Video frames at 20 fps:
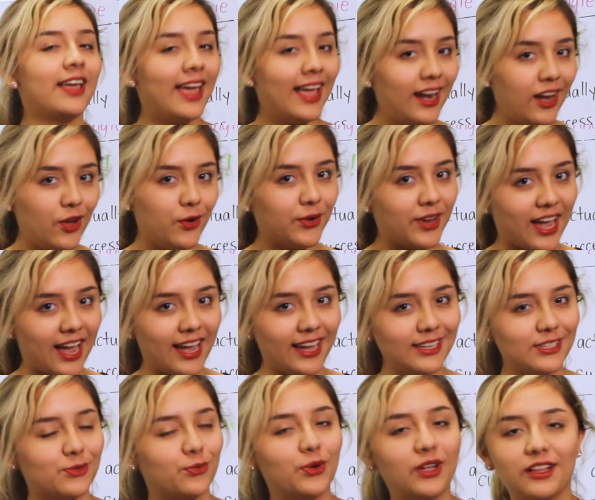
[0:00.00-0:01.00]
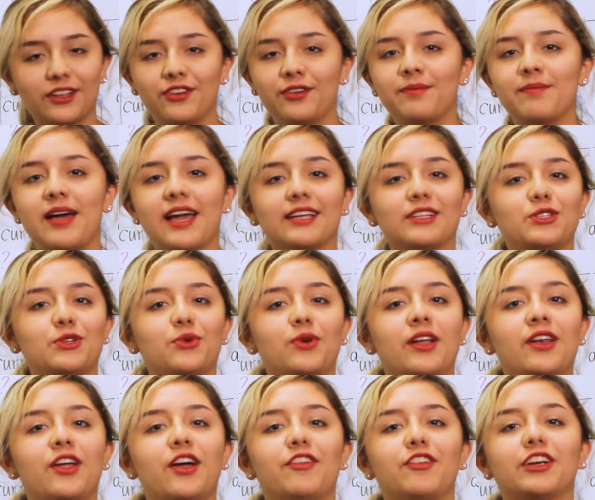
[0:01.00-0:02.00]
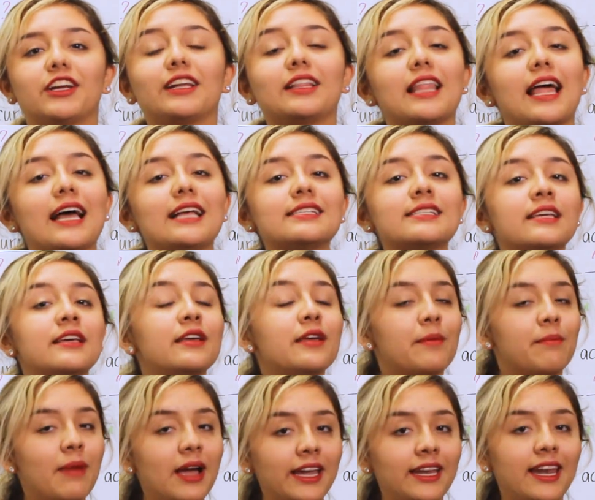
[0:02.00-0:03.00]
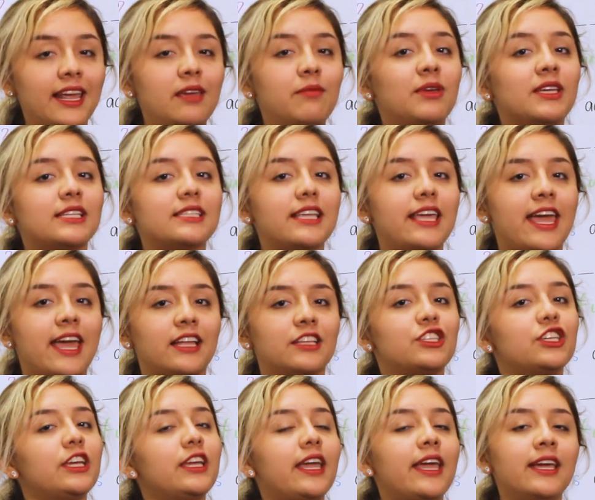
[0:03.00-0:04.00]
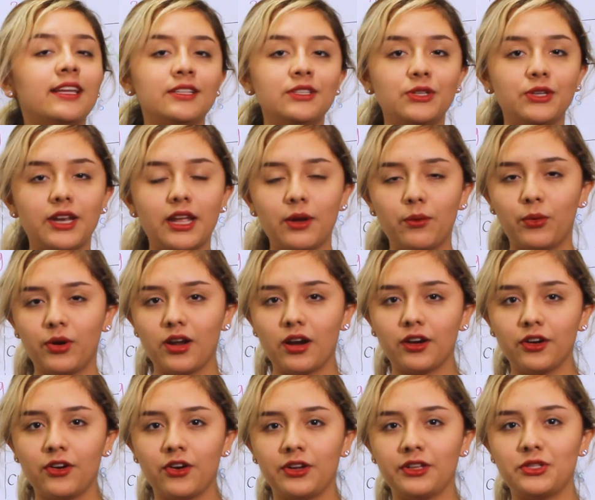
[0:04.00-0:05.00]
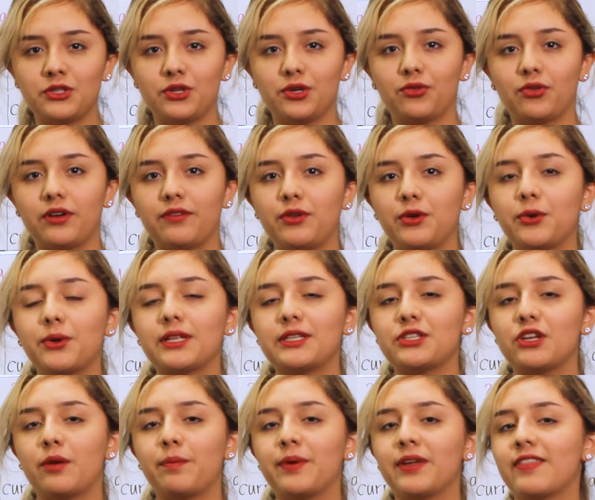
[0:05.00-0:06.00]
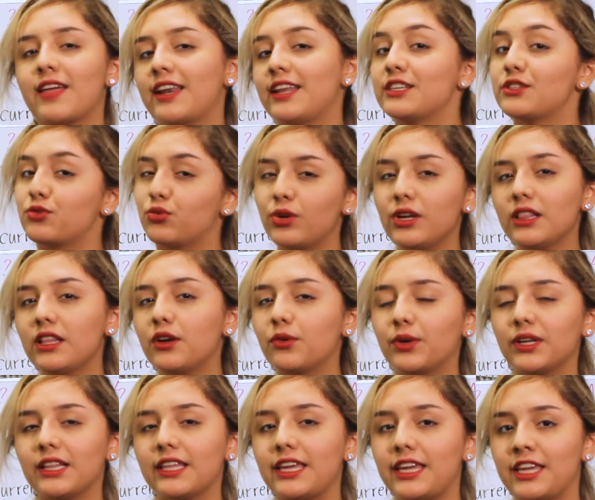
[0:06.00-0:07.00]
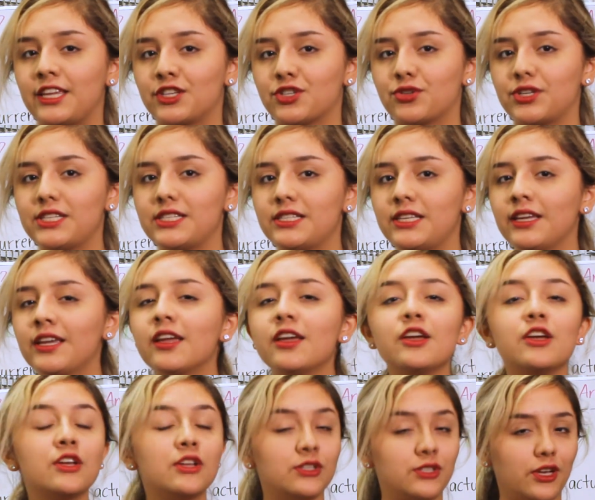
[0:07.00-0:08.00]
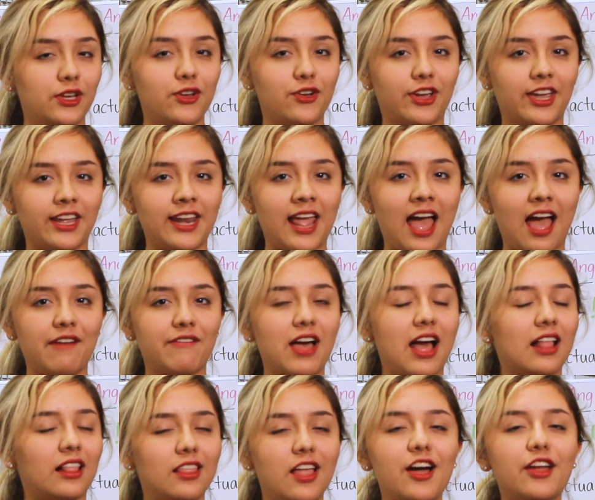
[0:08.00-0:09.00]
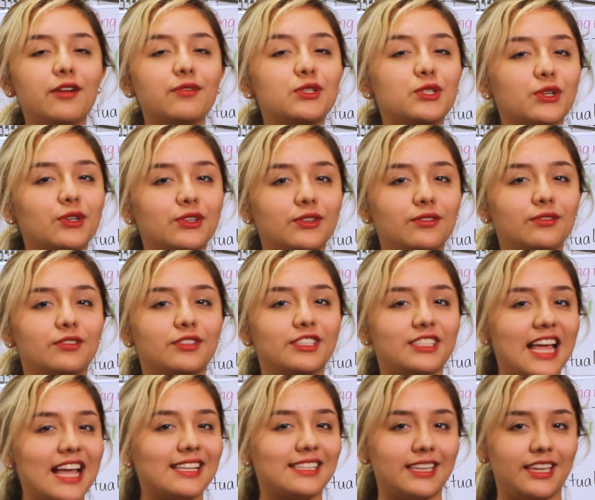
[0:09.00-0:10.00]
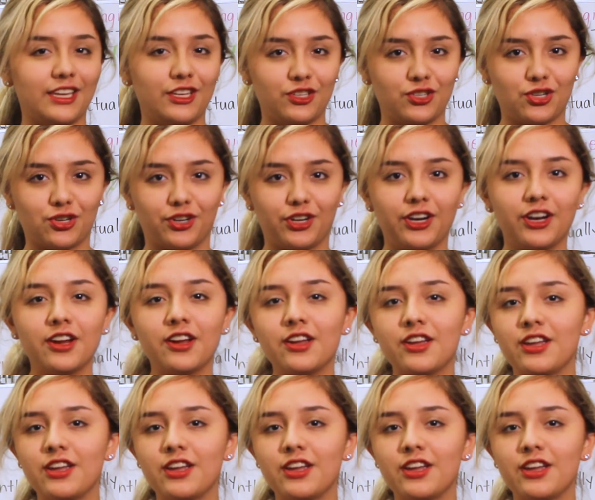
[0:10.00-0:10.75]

Hello guys, welcome back to another class. My name is Angie and today we are going to review a topic that is really interesting so you can have a lot of success in your